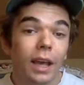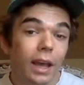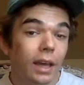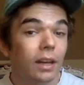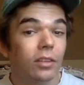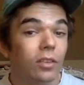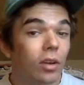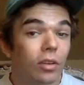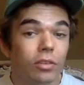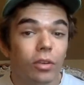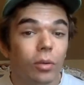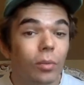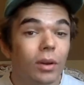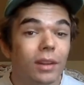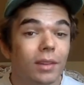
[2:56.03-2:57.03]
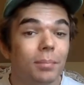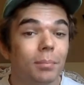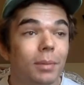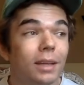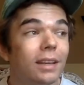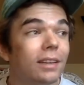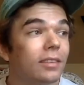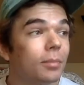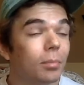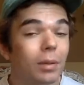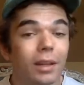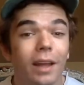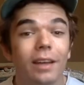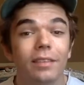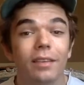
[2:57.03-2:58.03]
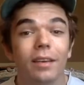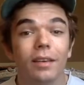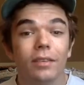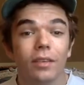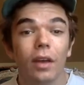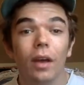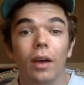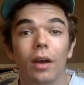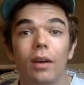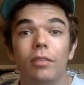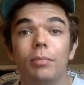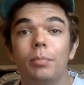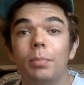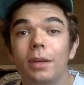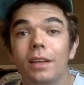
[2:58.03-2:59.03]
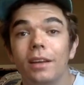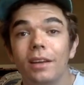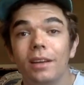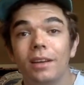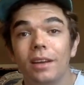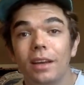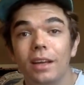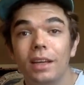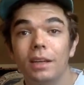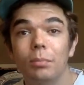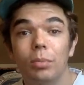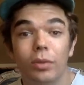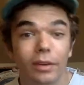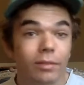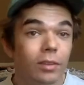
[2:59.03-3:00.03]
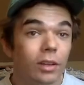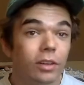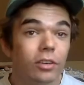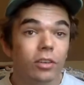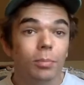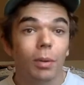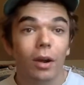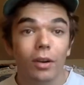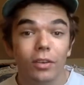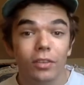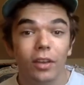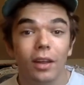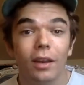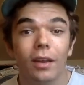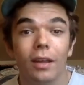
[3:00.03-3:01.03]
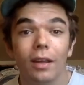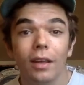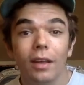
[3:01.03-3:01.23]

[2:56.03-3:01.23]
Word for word: and it's also one of the biggest blessings of being a privileged person